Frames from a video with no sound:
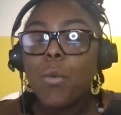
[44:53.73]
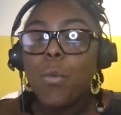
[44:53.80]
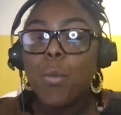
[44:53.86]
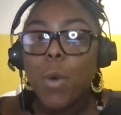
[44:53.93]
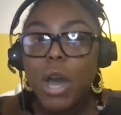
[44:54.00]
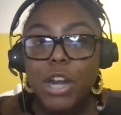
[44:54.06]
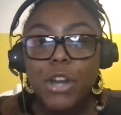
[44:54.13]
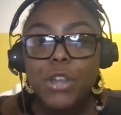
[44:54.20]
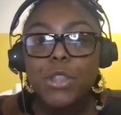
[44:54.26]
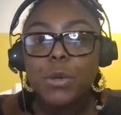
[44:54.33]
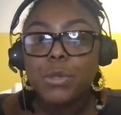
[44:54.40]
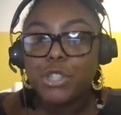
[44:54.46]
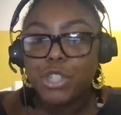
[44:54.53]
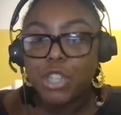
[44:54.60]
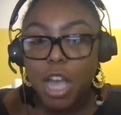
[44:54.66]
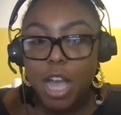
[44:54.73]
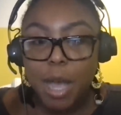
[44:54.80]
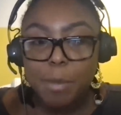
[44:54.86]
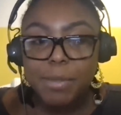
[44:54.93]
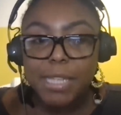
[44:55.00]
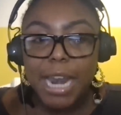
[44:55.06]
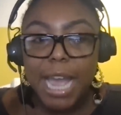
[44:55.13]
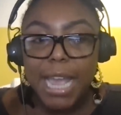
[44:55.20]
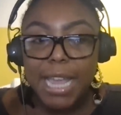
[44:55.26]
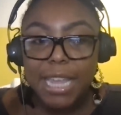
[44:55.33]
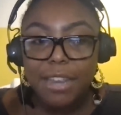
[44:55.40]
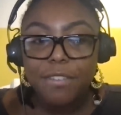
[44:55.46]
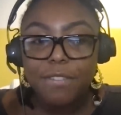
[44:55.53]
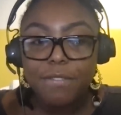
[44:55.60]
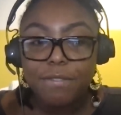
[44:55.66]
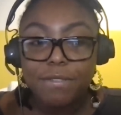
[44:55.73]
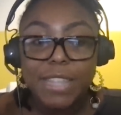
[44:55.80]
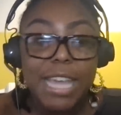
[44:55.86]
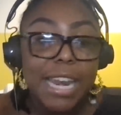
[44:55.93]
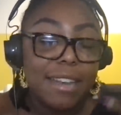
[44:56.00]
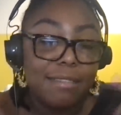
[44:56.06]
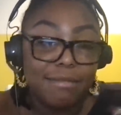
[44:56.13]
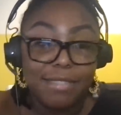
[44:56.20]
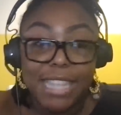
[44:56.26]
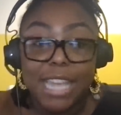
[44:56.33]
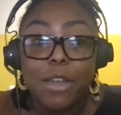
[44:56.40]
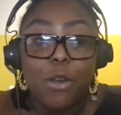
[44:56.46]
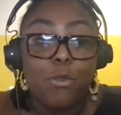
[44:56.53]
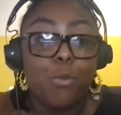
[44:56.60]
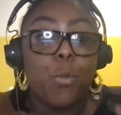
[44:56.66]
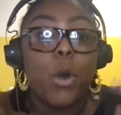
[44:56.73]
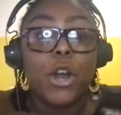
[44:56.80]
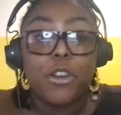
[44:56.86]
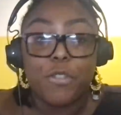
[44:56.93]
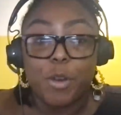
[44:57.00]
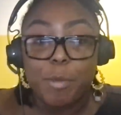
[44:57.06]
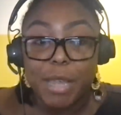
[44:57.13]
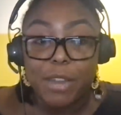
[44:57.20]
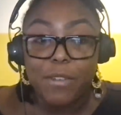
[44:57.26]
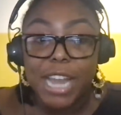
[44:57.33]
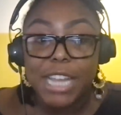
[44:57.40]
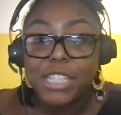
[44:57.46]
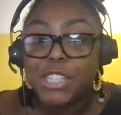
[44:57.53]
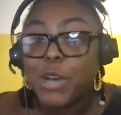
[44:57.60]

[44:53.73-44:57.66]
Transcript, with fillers: what are those jobs that I can that that work for me, right?